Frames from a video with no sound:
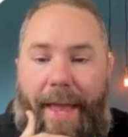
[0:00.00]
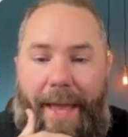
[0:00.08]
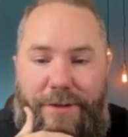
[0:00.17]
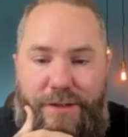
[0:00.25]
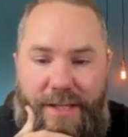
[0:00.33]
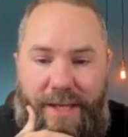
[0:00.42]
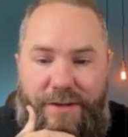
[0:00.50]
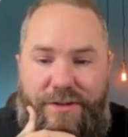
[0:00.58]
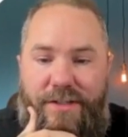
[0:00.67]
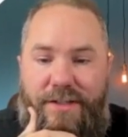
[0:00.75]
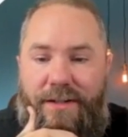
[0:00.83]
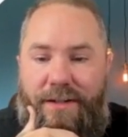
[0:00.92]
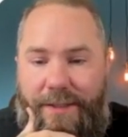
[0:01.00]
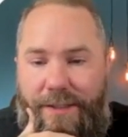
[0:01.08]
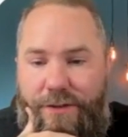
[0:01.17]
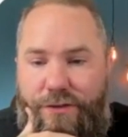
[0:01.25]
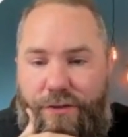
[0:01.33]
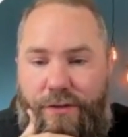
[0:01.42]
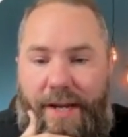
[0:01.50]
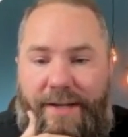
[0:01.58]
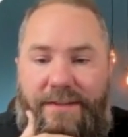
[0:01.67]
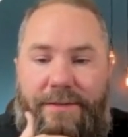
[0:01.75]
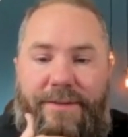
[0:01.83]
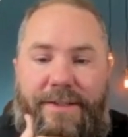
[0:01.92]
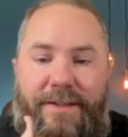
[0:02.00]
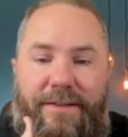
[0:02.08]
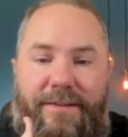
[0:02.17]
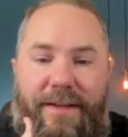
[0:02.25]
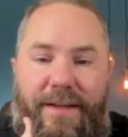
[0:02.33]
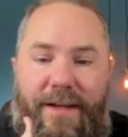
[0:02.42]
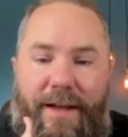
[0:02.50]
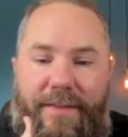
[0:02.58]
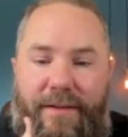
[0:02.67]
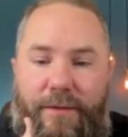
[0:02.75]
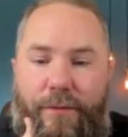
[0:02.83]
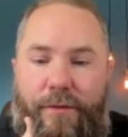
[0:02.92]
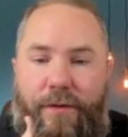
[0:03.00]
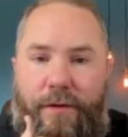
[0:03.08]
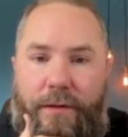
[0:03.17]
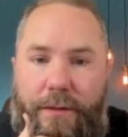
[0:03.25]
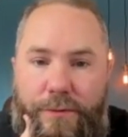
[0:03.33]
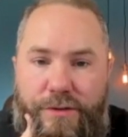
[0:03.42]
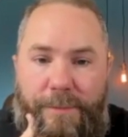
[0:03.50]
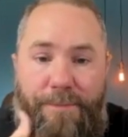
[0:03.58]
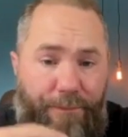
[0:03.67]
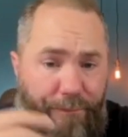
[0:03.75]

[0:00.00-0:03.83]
education, leisure activities, and then a little conclusion.